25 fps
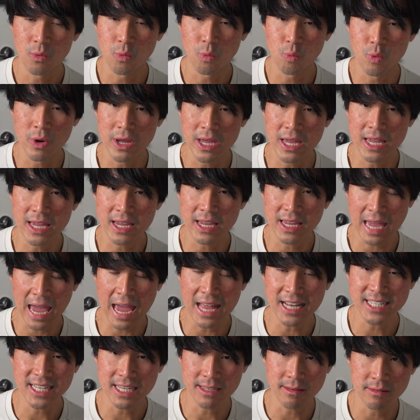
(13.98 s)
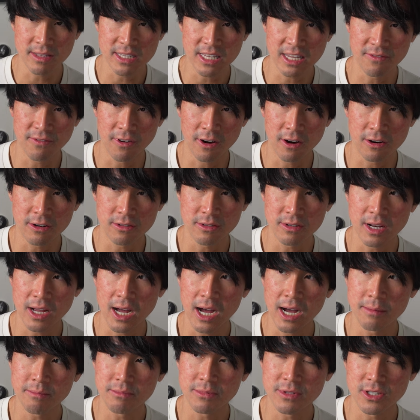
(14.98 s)
we can set the default
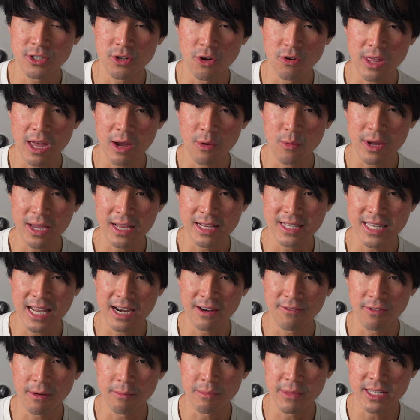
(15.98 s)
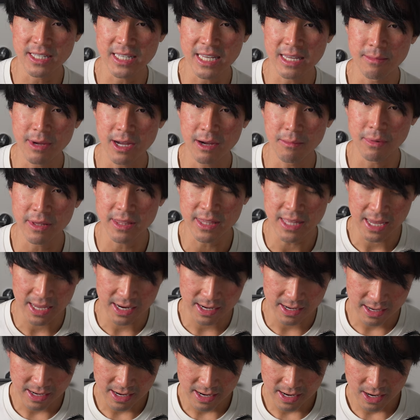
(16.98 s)
up so that we can send it from this email, but
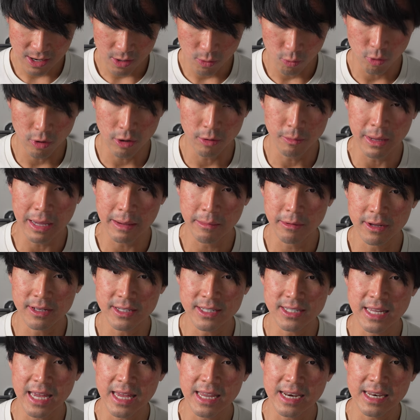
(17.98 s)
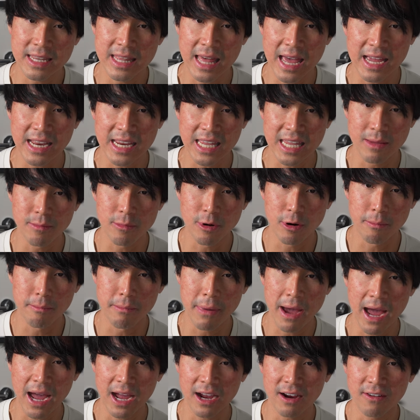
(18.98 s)
then we'll be able to send that email
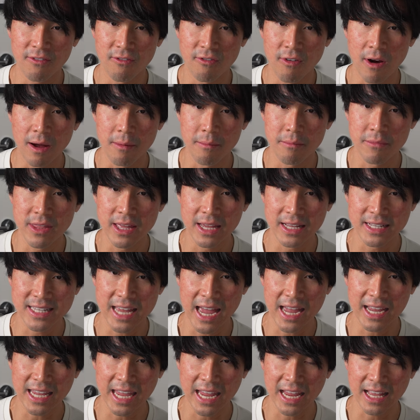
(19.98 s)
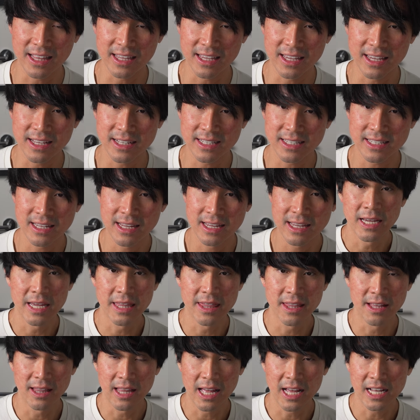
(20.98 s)
back from the exact alias.
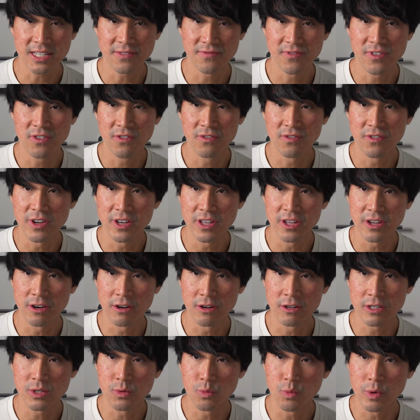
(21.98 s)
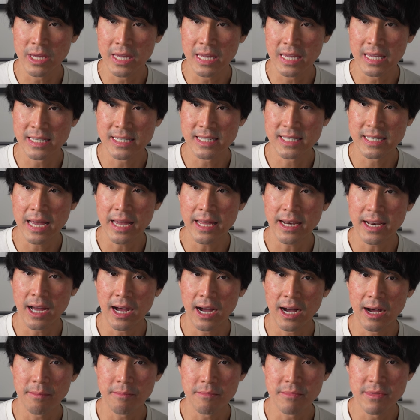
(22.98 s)
In the last few videos, we set
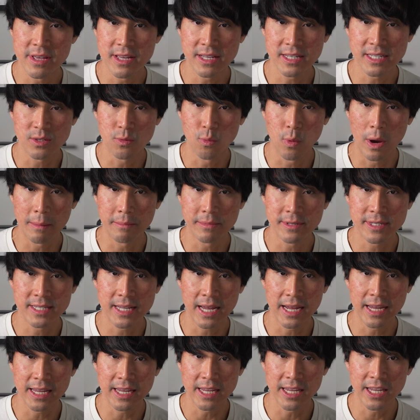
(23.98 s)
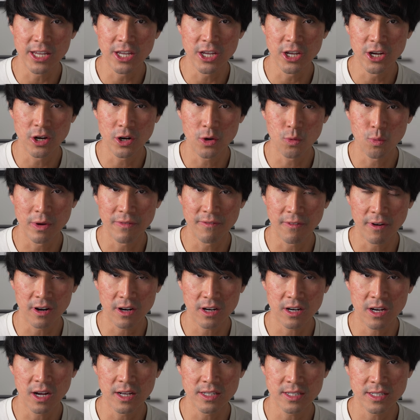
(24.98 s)
up this website here with our
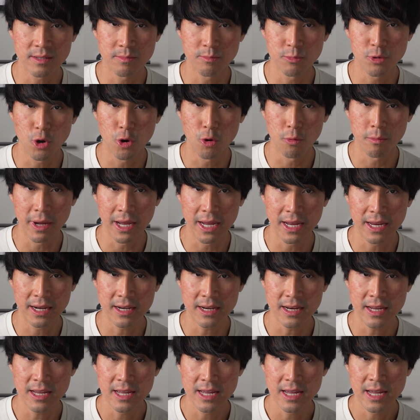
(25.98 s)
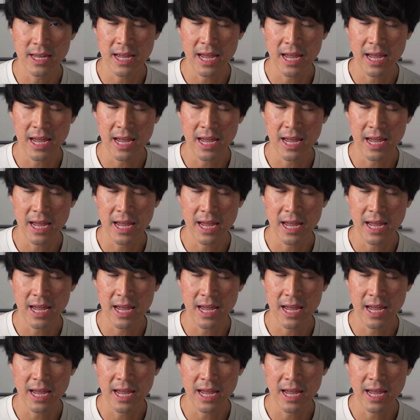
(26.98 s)
custom domain.